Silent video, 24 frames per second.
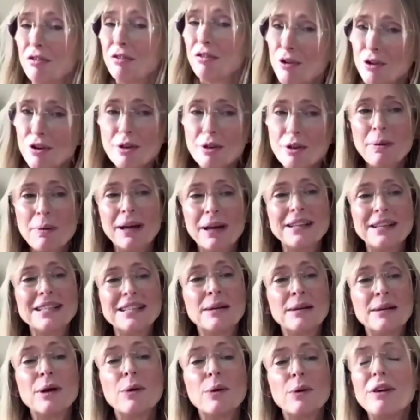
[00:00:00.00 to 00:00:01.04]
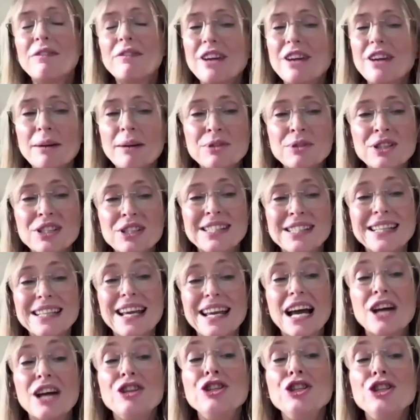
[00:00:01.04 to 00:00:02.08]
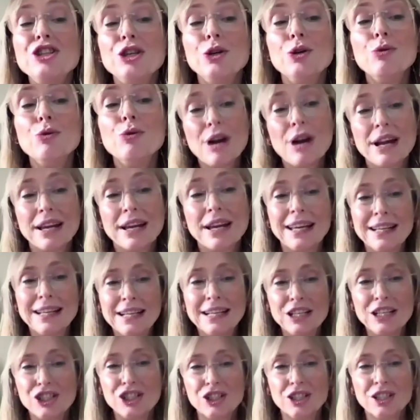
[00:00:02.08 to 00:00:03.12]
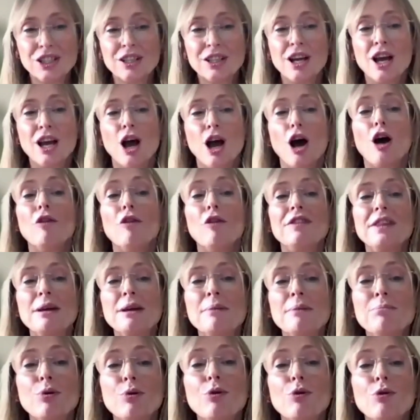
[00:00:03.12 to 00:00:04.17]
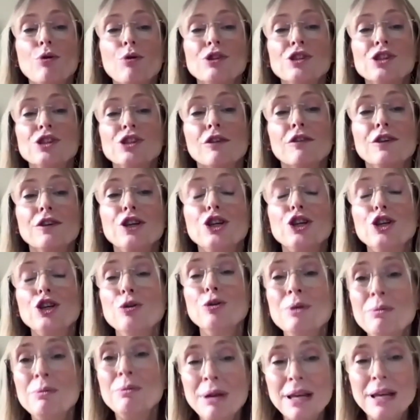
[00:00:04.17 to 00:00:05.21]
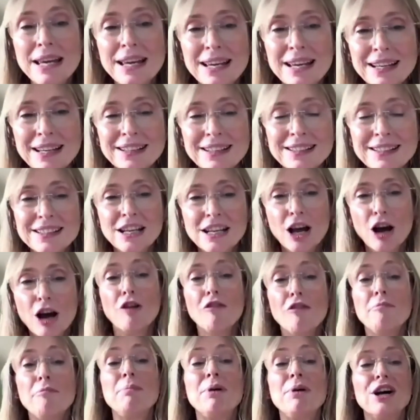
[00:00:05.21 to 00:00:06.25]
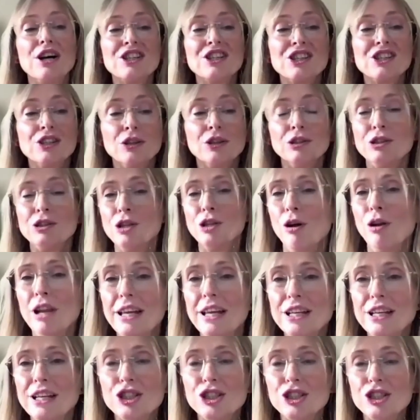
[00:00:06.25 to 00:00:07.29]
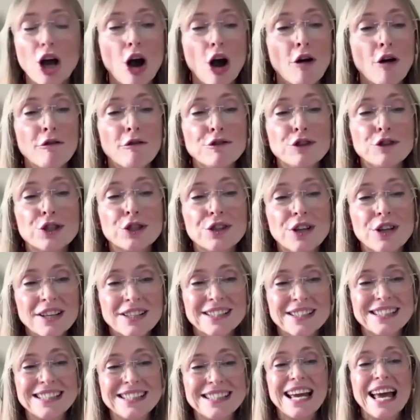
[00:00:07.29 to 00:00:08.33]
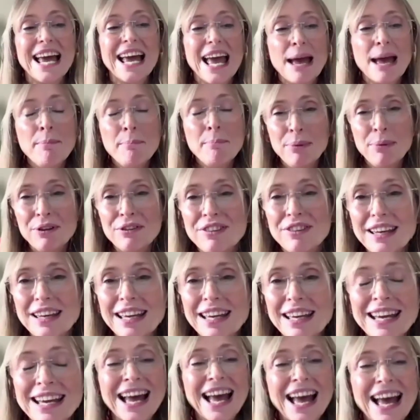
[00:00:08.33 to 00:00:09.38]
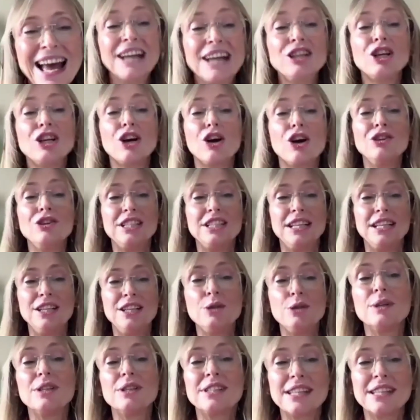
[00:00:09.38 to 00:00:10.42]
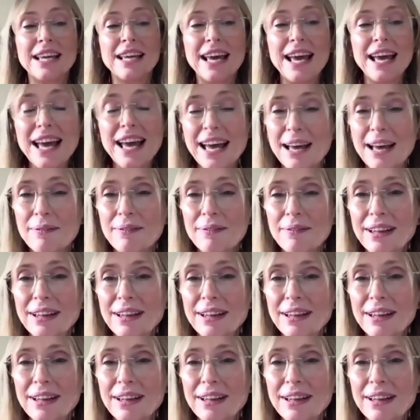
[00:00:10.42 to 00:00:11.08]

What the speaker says: through the pandemic, we've come to see a new recognition of the importance of human beings, of personal knowledge, of trust, empathy, and continuous care.